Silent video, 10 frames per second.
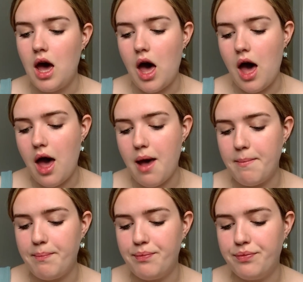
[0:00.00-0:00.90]

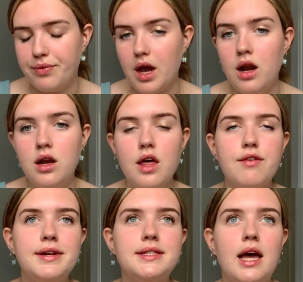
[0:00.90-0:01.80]

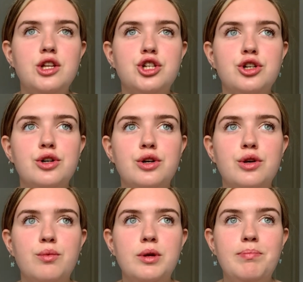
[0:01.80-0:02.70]
Another
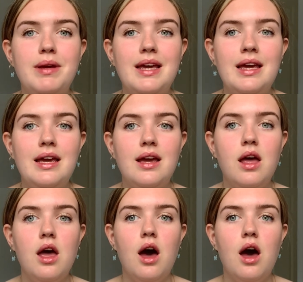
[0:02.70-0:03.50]
essential would be,